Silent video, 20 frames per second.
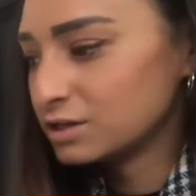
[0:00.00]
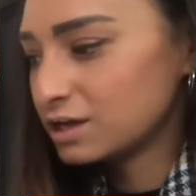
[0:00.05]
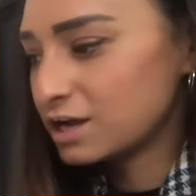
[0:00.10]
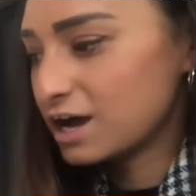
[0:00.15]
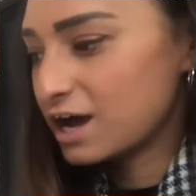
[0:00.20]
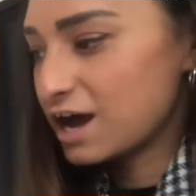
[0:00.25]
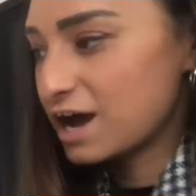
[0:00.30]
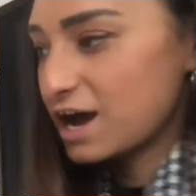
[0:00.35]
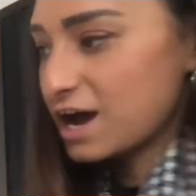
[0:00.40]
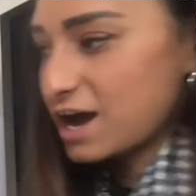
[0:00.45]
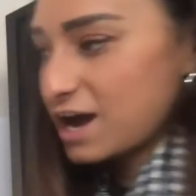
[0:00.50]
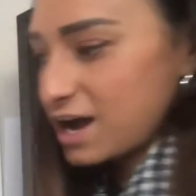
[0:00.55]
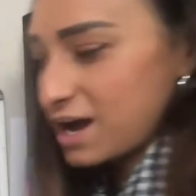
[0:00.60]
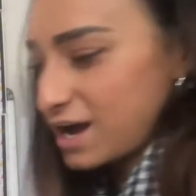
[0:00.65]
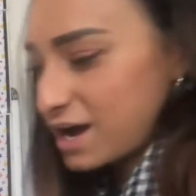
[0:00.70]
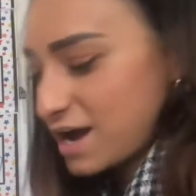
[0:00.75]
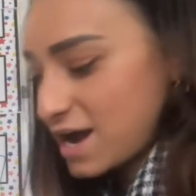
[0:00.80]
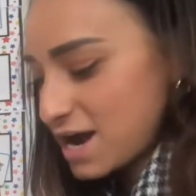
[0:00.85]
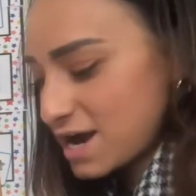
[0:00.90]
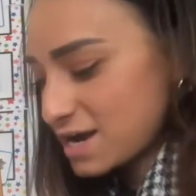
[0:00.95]

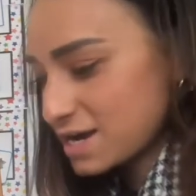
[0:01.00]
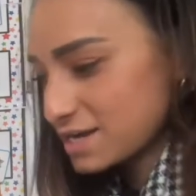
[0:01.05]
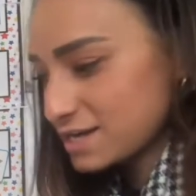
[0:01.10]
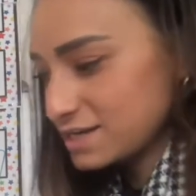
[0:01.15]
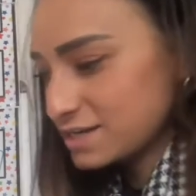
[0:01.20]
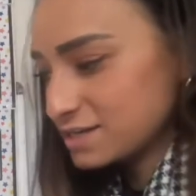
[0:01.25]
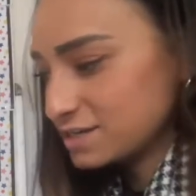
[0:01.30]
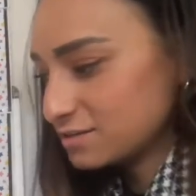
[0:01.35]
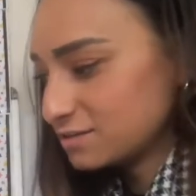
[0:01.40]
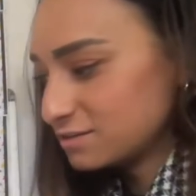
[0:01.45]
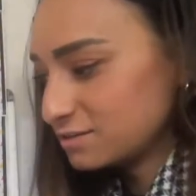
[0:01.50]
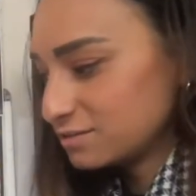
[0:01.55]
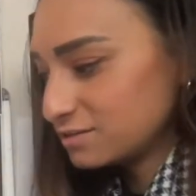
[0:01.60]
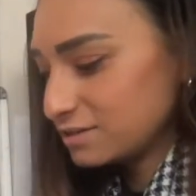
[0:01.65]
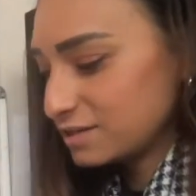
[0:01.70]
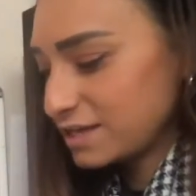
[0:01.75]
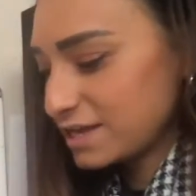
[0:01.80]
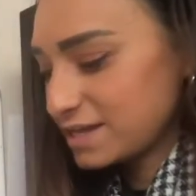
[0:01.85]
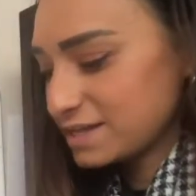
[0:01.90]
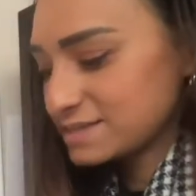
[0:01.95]
I,
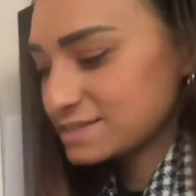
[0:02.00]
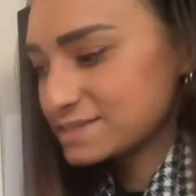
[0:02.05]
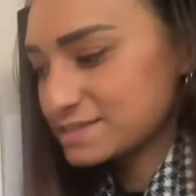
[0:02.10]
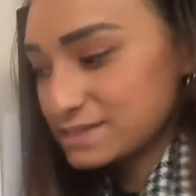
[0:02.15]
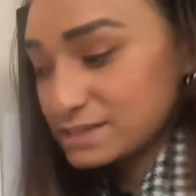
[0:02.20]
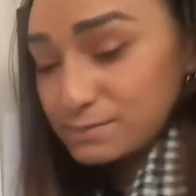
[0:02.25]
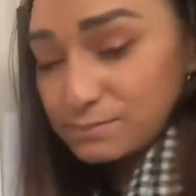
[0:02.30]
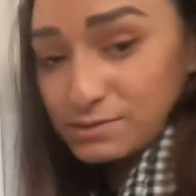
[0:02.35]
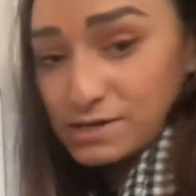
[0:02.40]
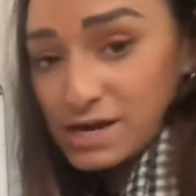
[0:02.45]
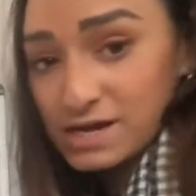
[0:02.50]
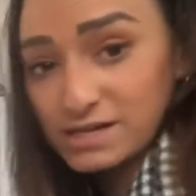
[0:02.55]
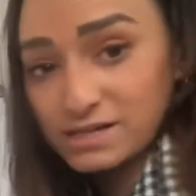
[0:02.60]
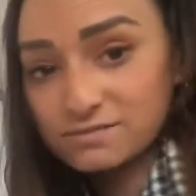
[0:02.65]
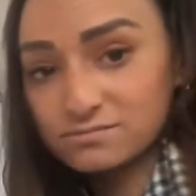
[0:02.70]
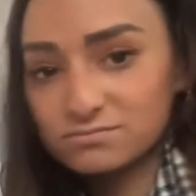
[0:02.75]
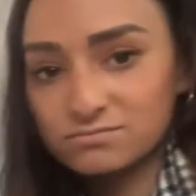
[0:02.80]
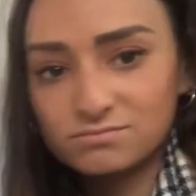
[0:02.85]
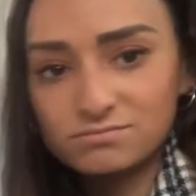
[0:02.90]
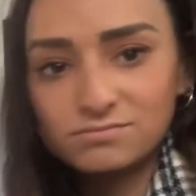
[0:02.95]
in, sleep, night?
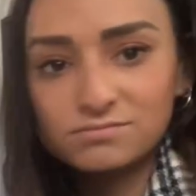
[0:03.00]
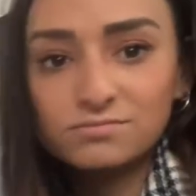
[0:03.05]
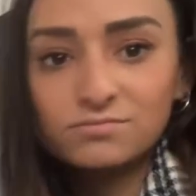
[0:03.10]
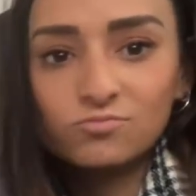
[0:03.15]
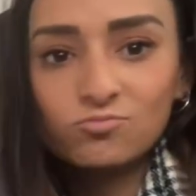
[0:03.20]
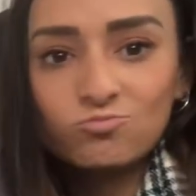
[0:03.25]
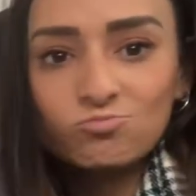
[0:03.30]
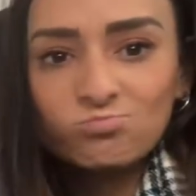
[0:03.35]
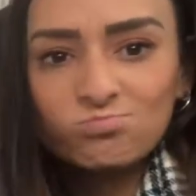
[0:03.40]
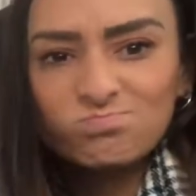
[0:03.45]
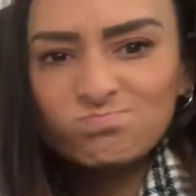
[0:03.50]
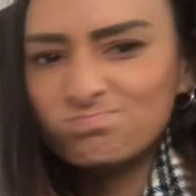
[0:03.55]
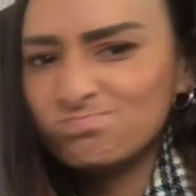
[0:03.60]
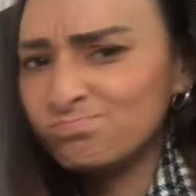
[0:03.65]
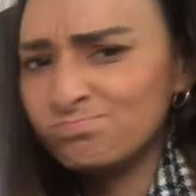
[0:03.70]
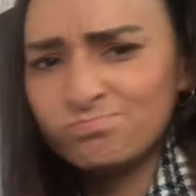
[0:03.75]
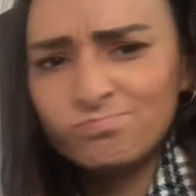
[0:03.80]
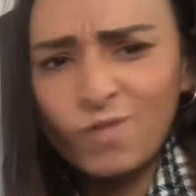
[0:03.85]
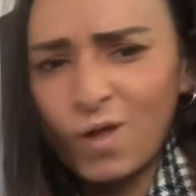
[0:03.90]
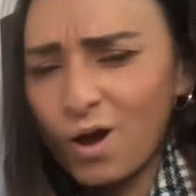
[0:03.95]

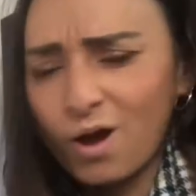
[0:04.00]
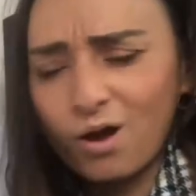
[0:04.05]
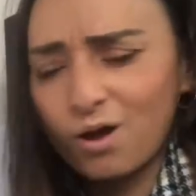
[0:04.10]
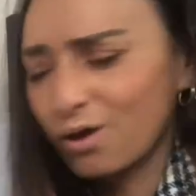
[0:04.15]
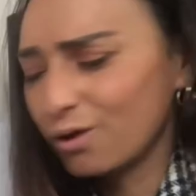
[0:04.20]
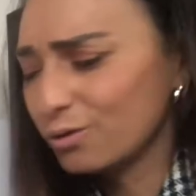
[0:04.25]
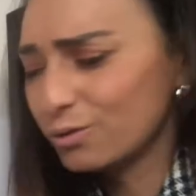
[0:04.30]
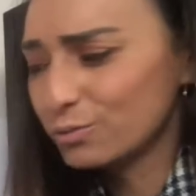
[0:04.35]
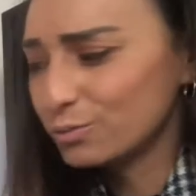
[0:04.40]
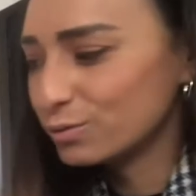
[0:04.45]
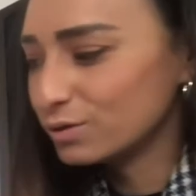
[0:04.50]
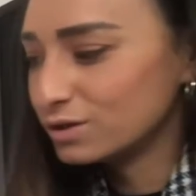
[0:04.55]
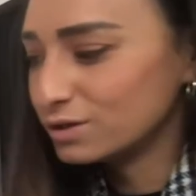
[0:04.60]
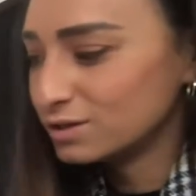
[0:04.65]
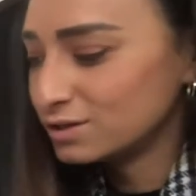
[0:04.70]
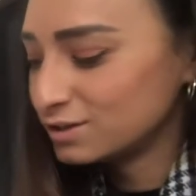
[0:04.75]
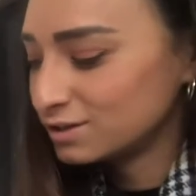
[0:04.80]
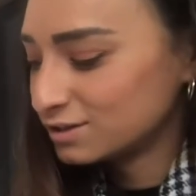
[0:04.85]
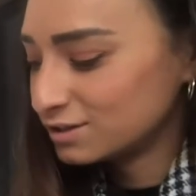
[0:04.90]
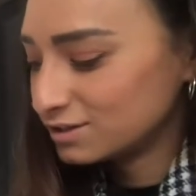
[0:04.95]
No.
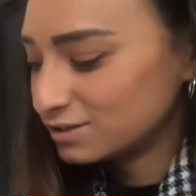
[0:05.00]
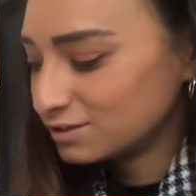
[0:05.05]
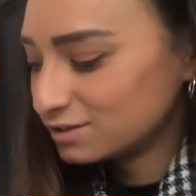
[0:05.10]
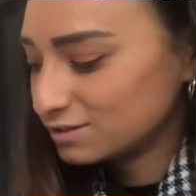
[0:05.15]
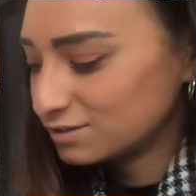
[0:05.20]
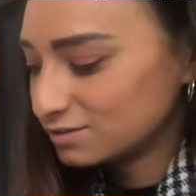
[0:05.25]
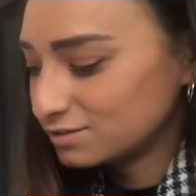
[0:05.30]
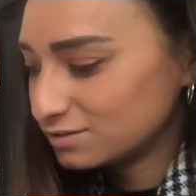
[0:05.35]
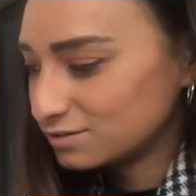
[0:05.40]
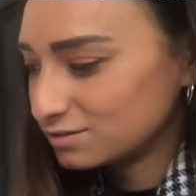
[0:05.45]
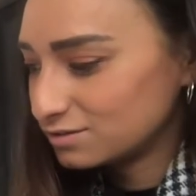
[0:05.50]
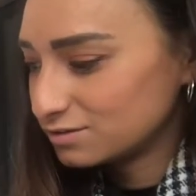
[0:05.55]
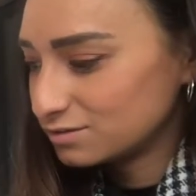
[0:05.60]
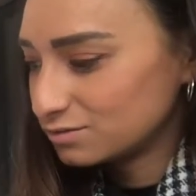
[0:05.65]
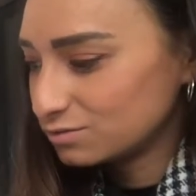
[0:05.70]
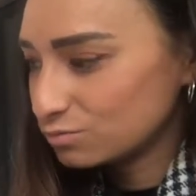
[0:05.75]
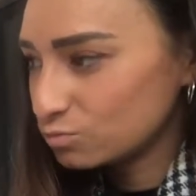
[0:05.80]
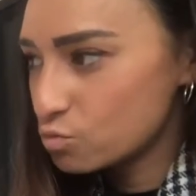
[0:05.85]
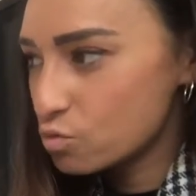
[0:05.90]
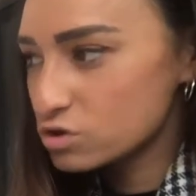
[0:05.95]

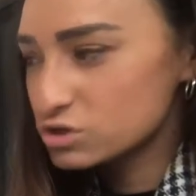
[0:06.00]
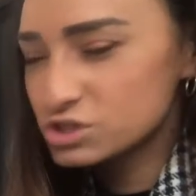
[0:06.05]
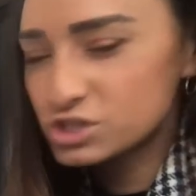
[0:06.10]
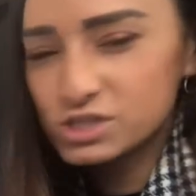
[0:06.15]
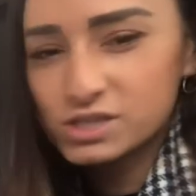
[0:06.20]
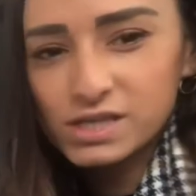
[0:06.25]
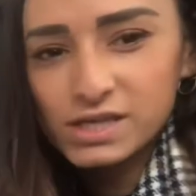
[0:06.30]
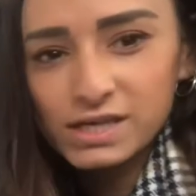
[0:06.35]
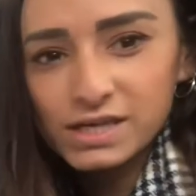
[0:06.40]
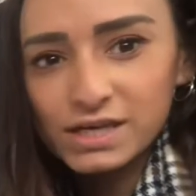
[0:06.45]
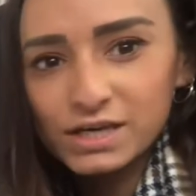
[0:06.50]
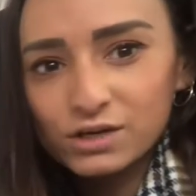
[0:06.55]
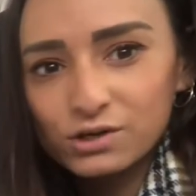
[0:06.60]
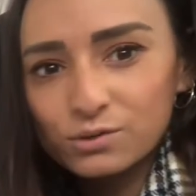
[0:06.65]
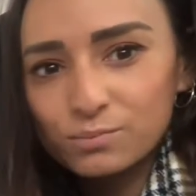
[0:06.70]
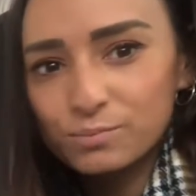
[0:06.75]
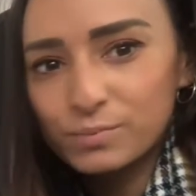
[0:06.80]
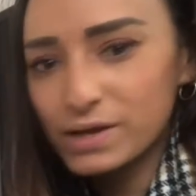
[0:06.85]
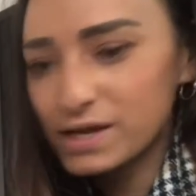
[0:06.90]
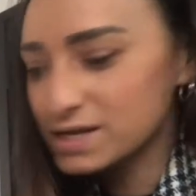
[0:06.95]
What do you think it
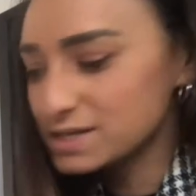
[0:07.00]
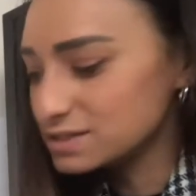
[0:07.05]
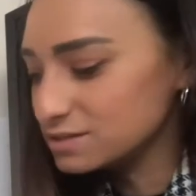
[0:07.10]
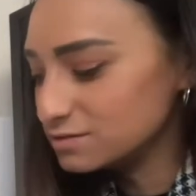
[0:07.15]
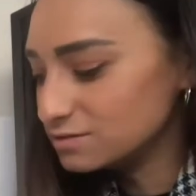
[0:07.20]
could be?